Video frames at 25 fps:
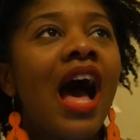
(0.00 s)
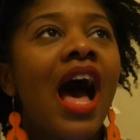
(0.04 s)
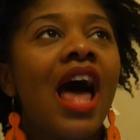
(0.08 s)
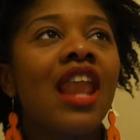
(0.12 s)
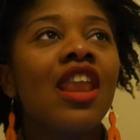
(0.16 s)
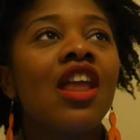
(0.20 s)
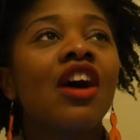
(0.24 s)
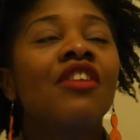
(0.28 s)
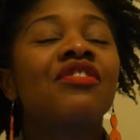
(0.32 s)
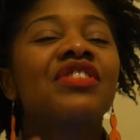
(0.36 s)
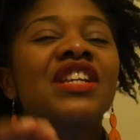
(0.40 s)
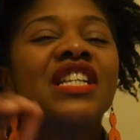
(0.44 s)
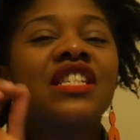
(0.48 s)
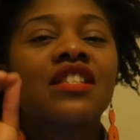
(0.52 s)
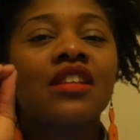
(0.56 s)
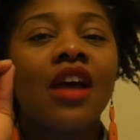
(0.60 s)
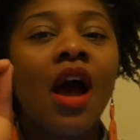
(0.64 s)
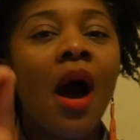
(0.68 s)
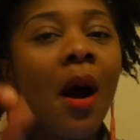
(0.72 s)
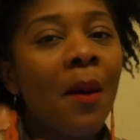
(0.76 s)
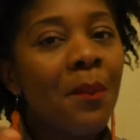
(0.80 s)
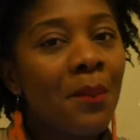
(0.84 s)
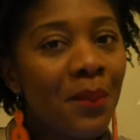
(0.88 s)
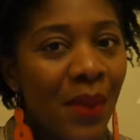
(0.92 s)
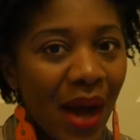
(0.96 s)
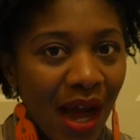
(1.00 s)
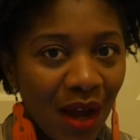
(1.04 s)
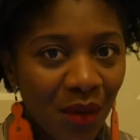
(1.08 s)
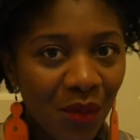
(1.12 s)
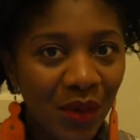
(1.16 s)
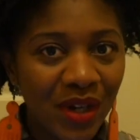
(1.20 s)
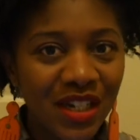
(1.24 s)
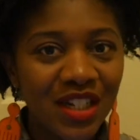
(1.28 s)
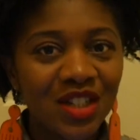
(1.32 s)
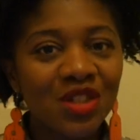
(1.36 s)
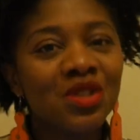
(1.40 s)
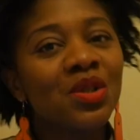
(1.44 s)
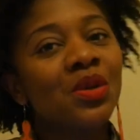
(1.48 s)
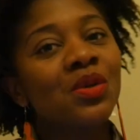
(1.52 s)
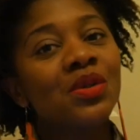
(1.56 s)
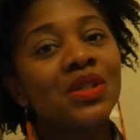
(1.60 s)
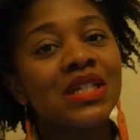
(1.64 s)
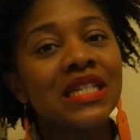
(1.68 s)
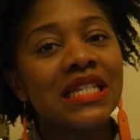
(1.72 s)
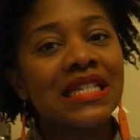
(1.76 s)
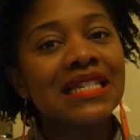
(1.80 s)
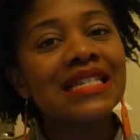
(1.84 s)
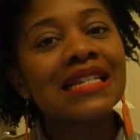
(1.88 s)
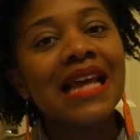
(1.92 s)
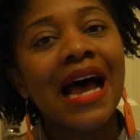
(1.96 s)
I love his comeback when he told
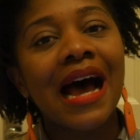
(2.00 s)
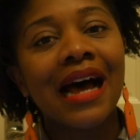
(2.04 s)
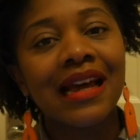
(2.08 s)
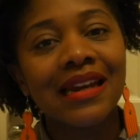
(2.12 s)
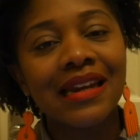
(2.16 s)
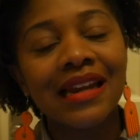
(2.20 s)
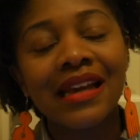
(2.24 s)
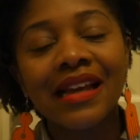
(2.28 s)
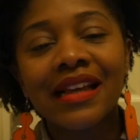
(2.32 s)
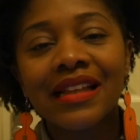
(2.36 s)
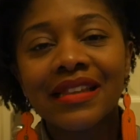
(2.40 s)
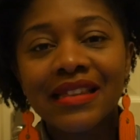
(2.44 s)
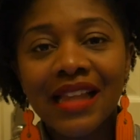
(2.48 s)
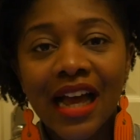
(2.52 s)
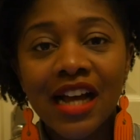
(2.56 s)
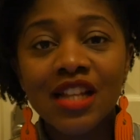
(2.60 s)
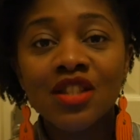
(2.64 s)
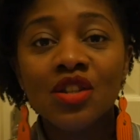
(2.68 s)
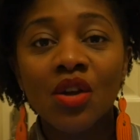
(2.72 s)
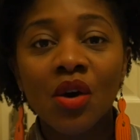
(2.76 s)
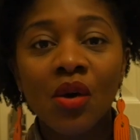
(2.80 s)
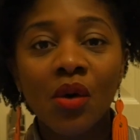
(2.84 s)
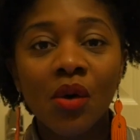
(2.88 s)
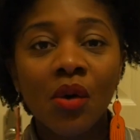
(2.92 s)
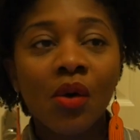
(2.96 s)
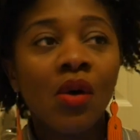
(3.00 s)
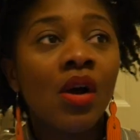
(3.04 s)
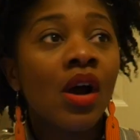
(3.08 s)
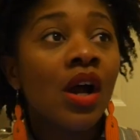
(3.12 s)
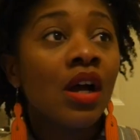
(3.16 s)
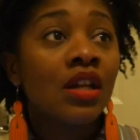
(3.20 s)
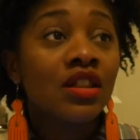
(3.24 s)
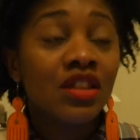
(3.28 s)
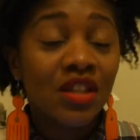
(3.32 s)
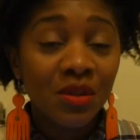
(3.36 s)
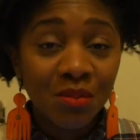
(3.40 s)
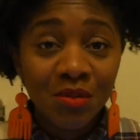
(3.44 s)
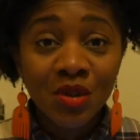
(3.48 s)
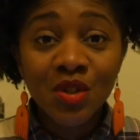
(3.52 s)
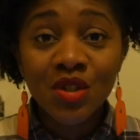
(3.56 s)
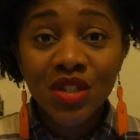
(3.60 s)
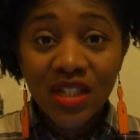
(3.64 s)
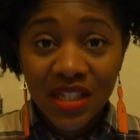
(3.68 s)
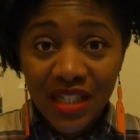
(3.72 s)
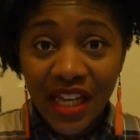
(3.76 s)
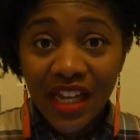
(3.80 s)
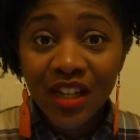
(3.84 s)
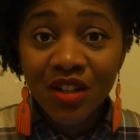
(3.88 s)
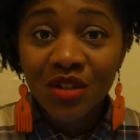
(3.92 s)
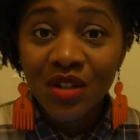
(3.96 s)
his dad that, oh, the
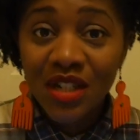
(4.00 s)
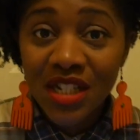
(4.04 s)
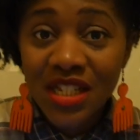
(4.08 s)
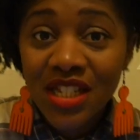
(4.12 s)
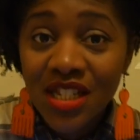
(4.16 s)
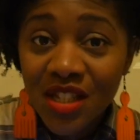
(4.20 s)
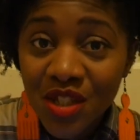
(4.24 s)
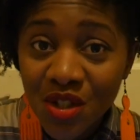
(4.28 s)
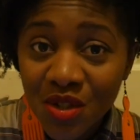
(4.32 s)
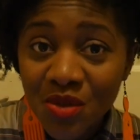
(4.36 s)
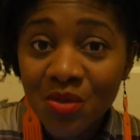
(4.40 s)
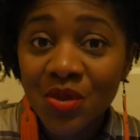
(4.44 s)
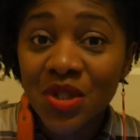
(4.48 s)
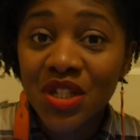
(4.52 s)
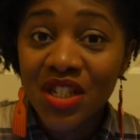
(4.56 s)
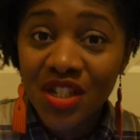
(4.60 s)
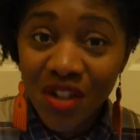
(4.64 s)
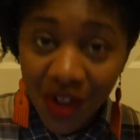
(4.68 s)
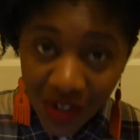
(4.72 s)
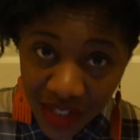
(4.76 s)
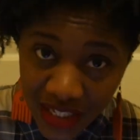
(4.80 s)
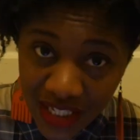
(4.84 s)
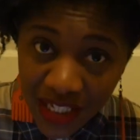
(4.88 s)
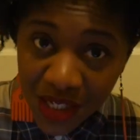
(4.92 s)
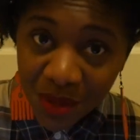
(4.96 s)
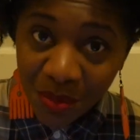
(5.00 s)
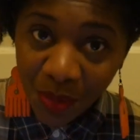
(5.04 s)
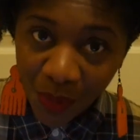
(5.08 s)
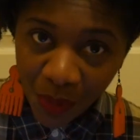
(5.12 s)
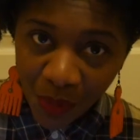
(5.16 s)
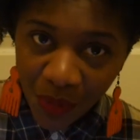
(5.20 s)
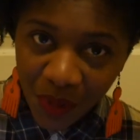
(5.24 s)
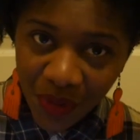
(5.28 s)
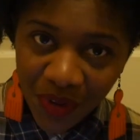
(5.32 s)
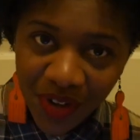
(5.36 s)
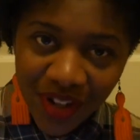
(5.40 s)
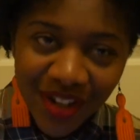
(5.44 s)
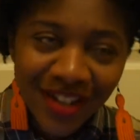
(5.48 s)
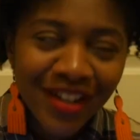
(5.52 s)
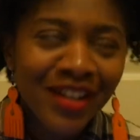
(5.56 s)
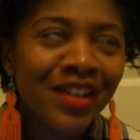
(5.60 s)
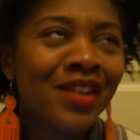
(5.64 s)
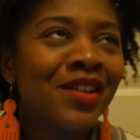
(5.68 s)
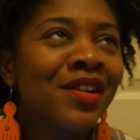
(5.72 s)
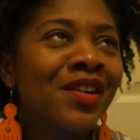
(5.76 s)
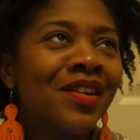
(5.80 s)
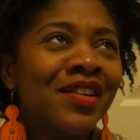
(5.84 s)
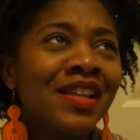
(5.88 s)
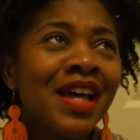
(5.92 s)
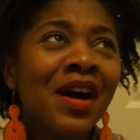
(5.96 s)
music that you listen to, is it not Igbo?
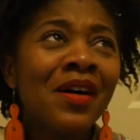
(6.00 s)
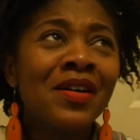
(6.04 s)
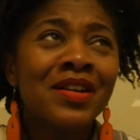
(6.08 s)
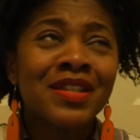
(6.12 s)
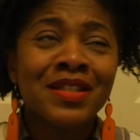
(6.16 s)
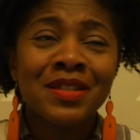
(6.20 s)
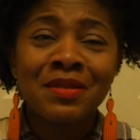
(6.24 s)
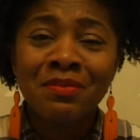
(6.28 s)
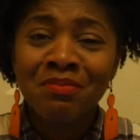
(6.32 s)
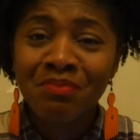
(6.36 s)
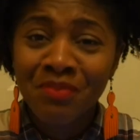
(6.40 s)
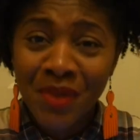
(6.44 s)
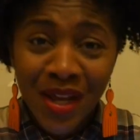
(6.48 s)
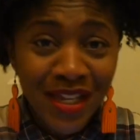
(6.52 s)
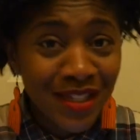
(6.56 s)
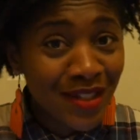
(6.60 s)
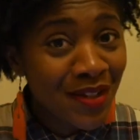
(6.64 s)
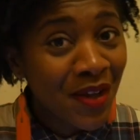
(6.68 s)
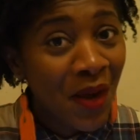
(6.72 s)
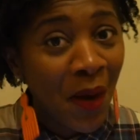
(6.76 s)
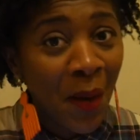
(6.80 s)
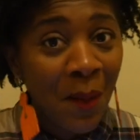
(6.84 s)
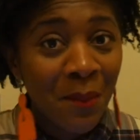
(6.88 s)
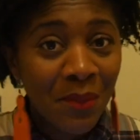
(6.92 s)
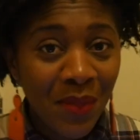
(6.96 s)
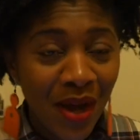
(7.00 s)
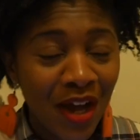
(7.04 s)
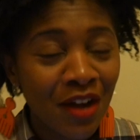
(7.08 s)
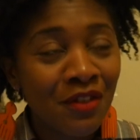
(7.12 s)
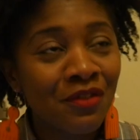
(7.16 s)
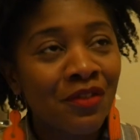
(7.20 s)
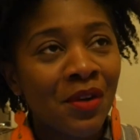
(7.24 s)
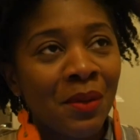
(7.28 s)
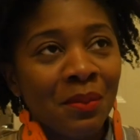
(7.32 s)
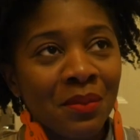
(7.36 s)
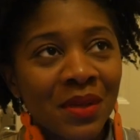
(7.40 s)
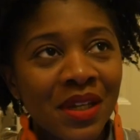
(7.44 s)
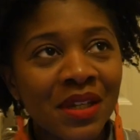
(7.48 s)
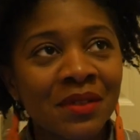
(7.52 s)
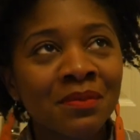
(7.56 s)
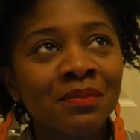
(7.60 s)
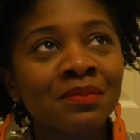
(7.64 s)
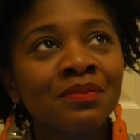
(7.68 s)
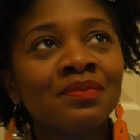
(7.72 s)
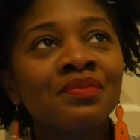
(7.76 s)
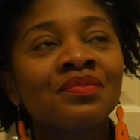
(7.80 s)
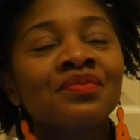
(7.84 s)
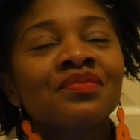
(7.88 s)
You know, that was the best comeback for me.